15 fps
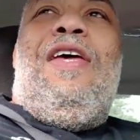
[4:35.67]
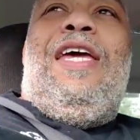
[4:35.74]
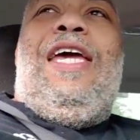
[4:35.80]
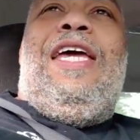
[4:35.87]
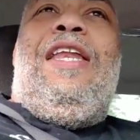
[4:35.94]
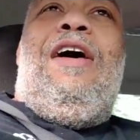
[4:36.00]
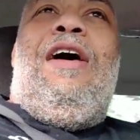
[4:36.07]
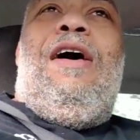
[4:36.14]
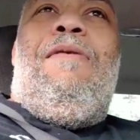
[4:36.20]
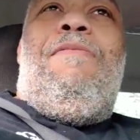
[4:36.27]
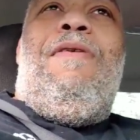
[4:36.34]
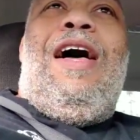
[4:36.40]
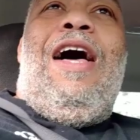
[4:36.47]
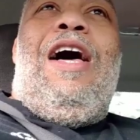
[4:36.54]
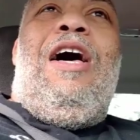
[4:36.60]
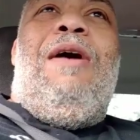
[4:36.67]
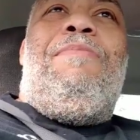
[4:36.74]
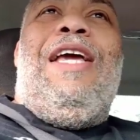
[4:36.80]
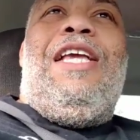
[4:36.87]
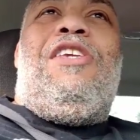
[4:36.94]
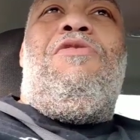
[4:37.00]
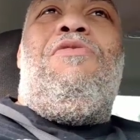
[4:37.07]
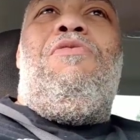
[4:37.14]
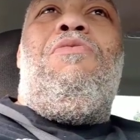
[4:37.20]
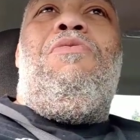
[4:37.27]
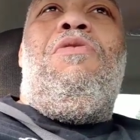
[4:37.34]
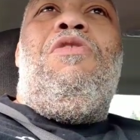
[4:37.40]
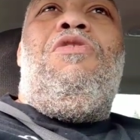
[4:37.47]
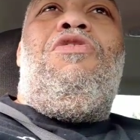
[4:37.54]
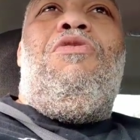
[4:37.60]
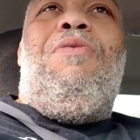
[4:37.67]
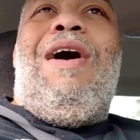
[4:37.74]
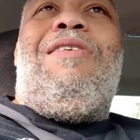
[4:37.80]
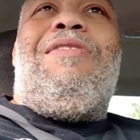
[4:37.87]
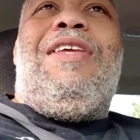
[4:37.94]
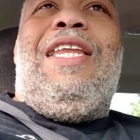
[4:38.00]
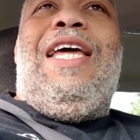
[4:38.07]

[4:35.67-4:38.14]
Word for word: and uh, I'll update you throughout the